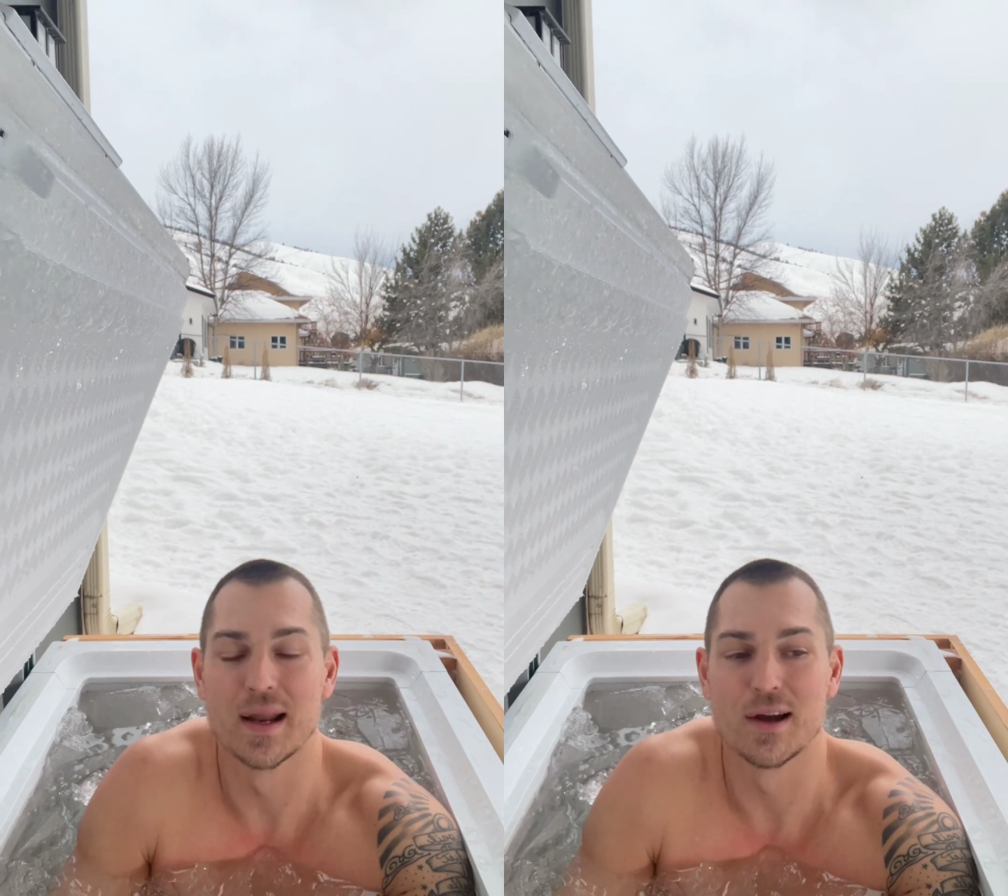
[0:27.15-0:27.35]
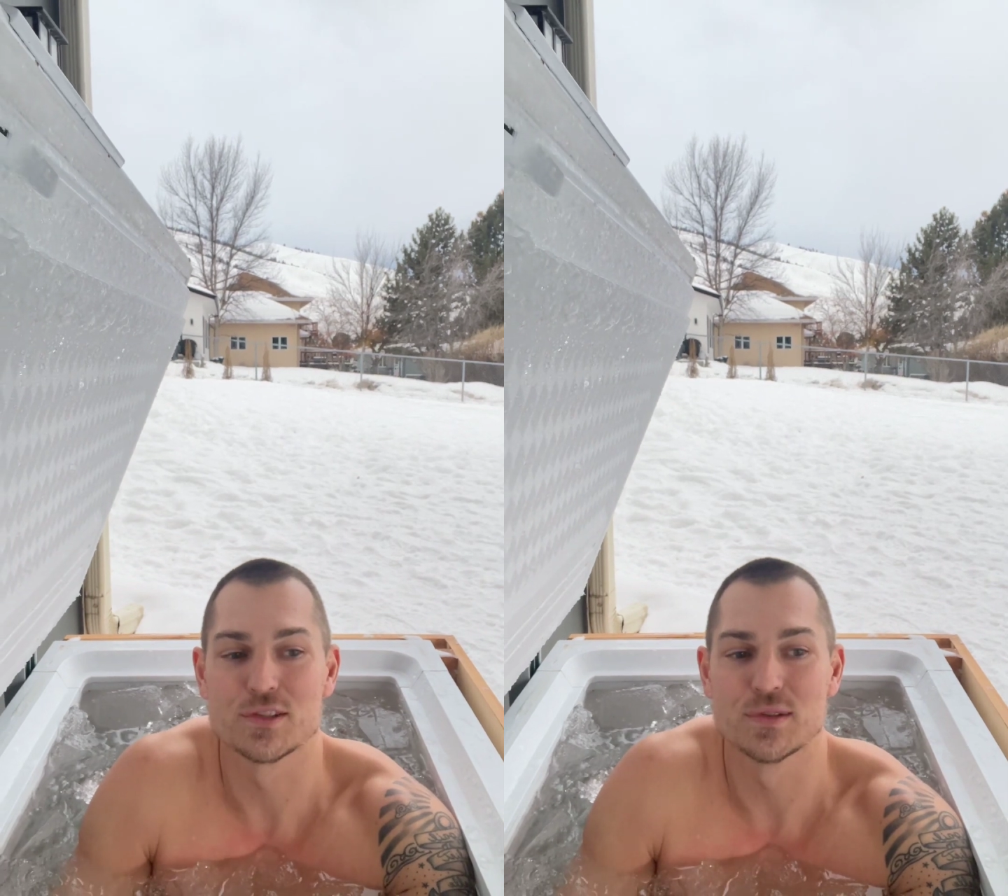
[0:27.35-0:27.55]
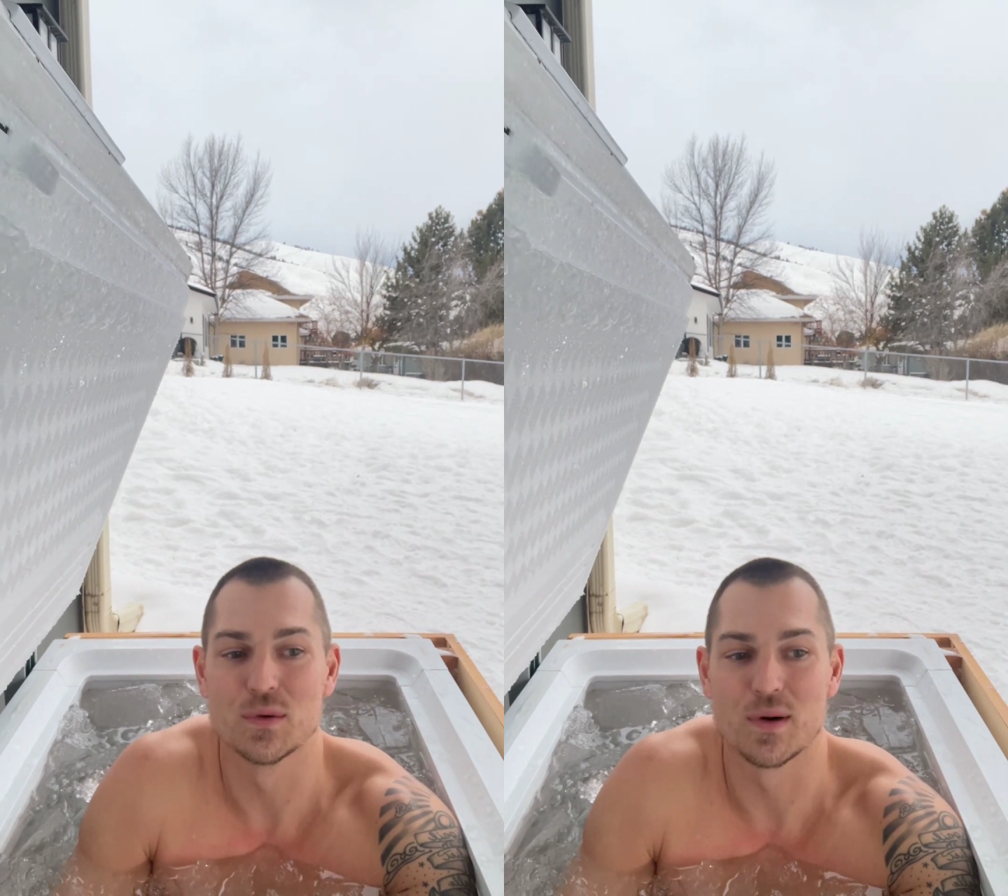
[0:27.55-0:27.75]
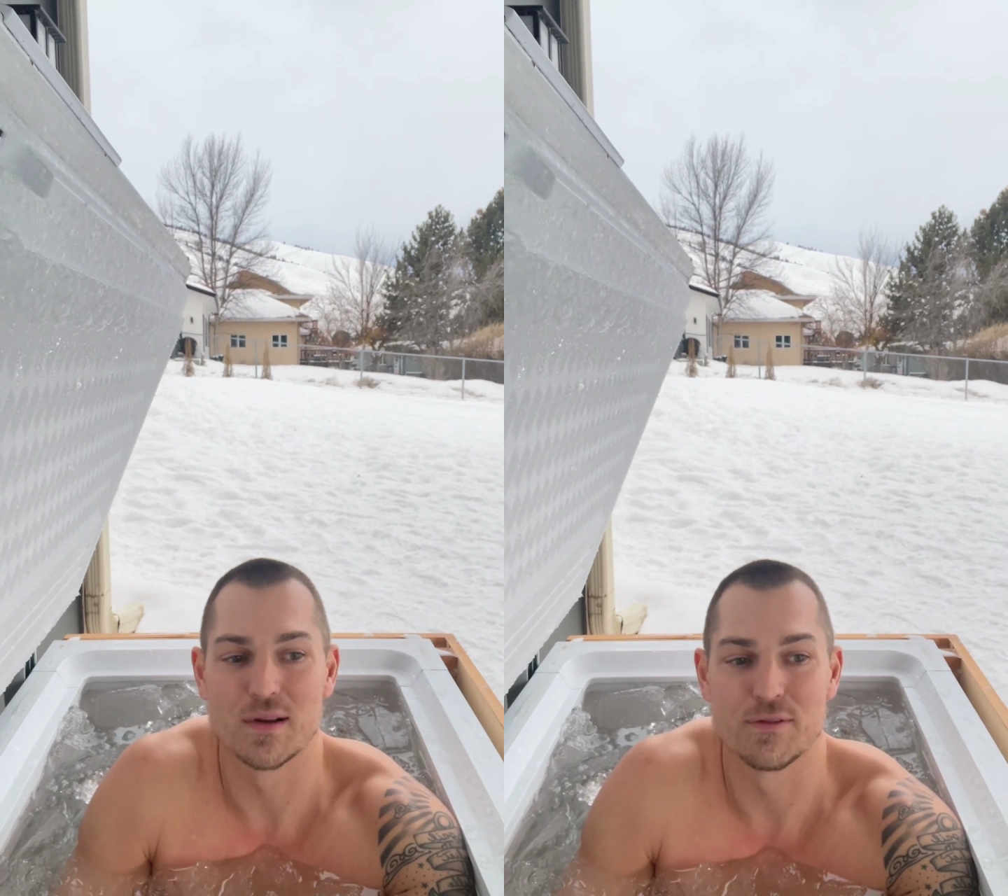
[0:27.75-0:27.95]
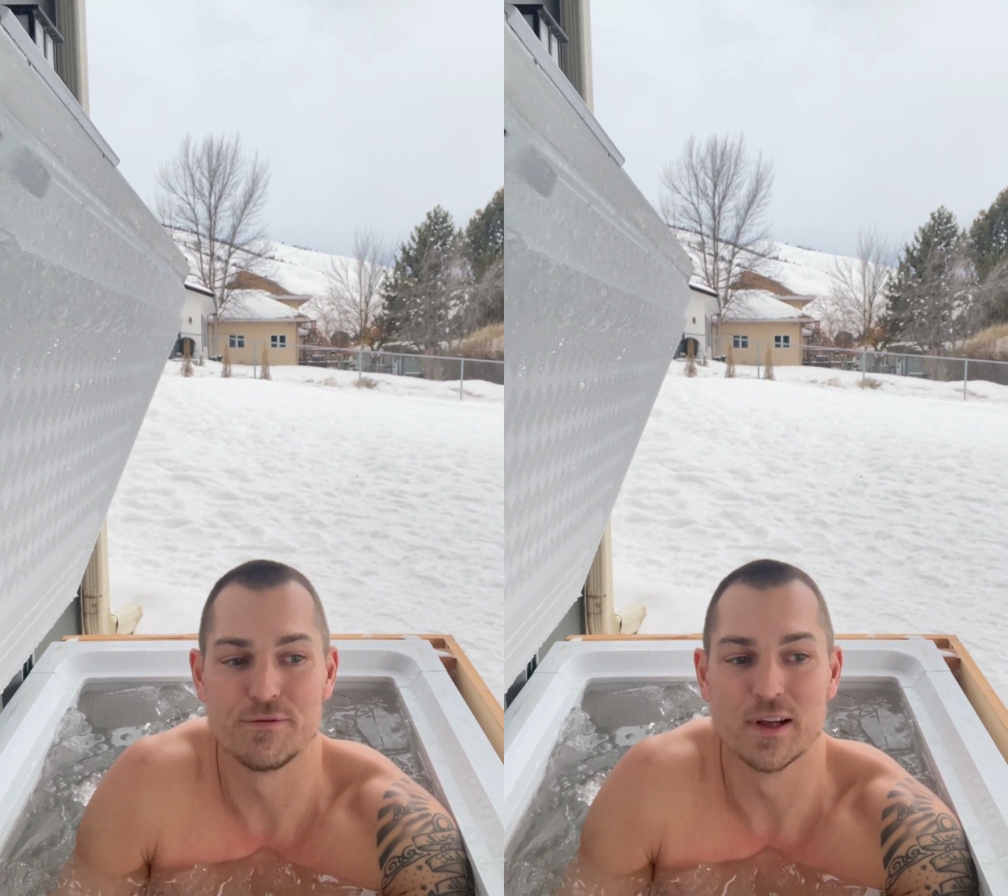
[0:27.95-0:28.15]
I also didn't want
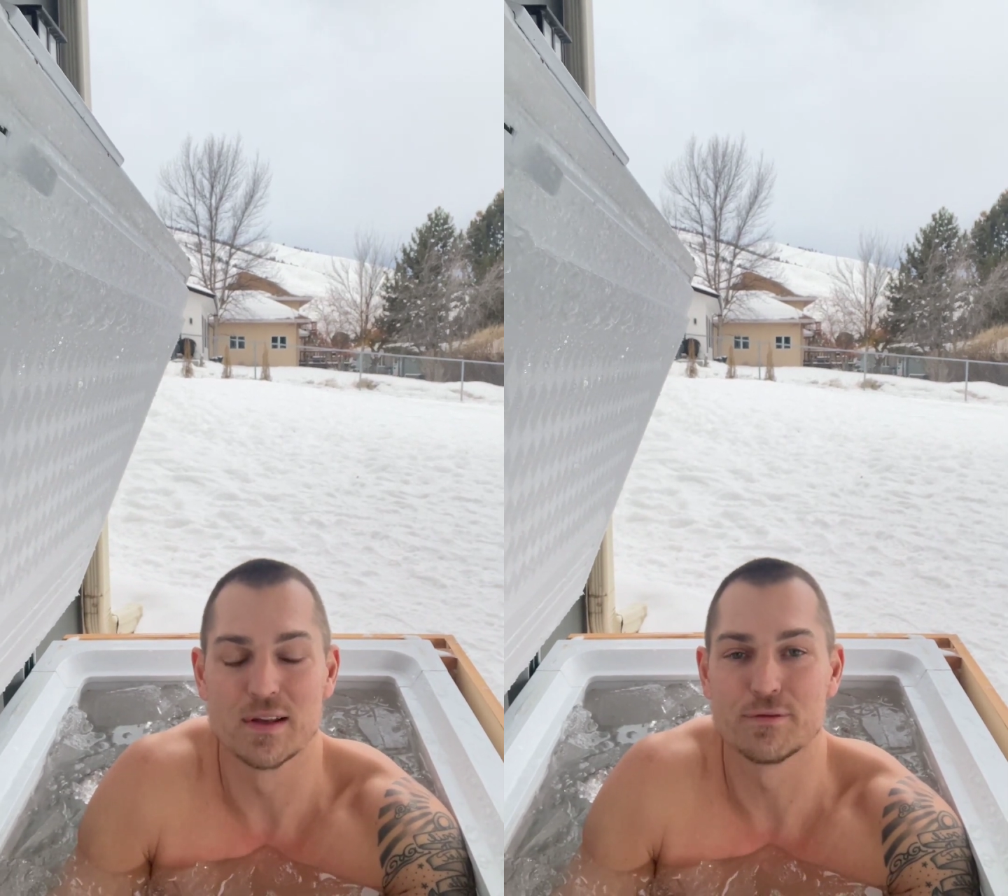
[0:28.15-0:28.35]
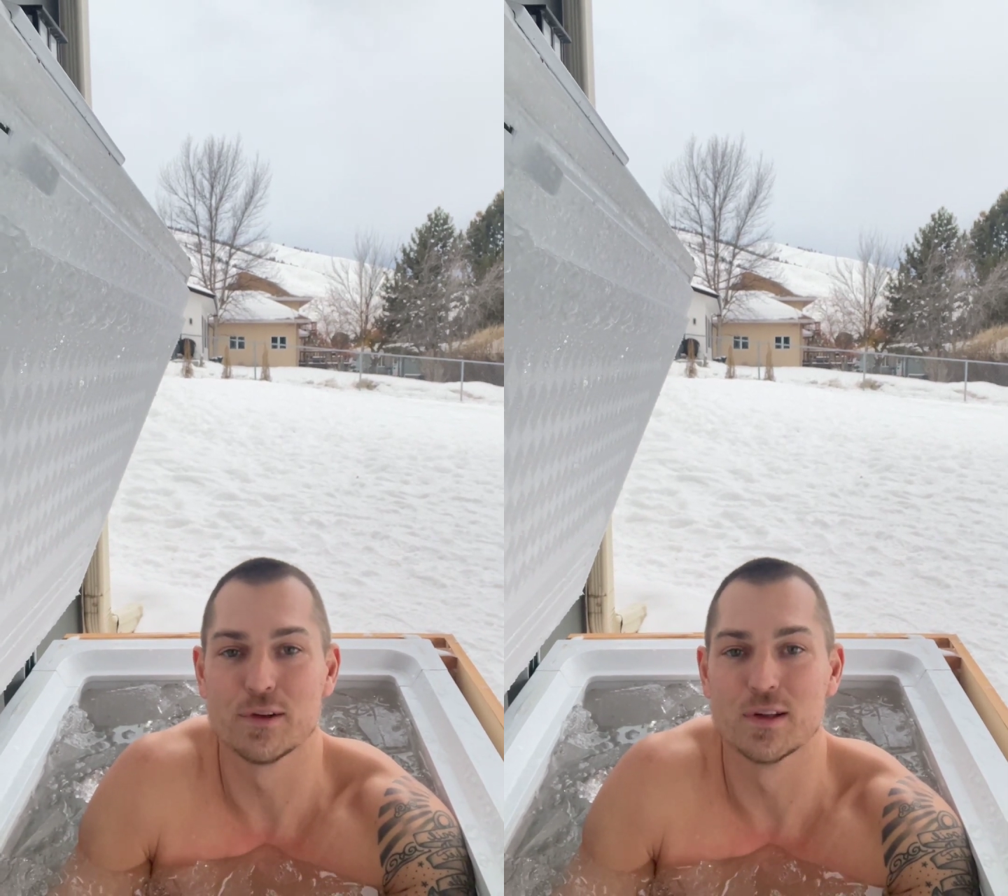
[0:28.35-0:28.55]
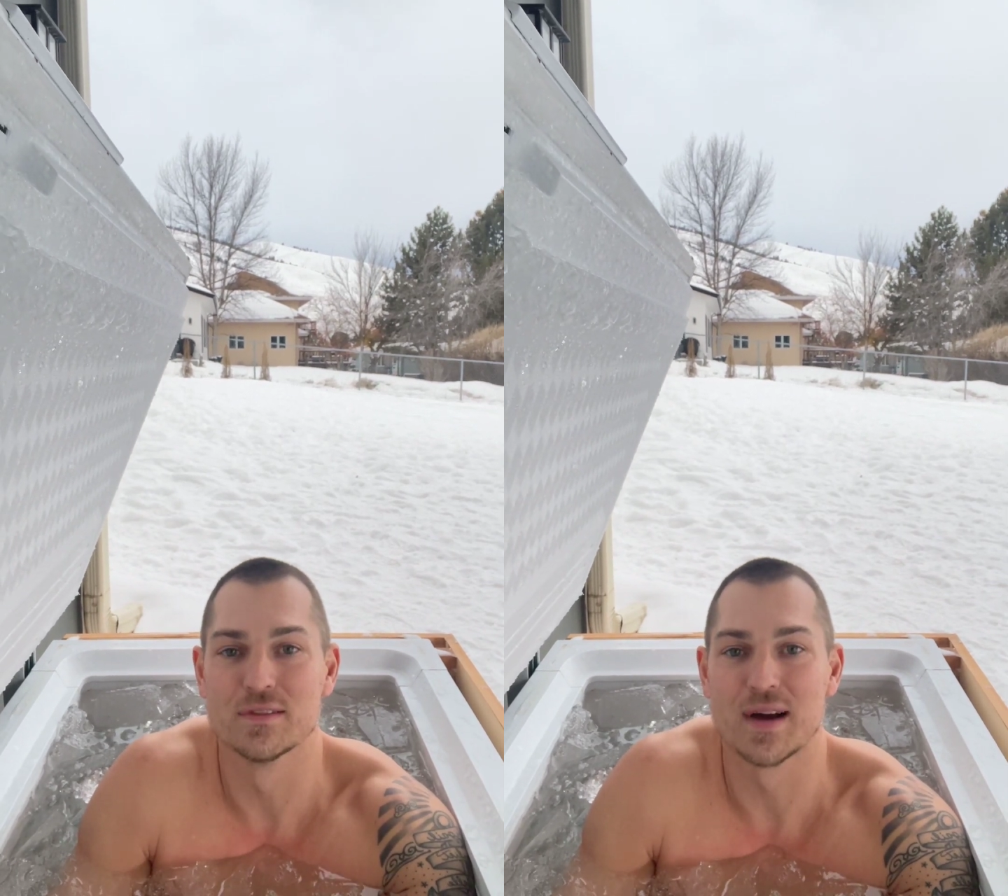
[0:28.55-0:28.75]
to fill it full of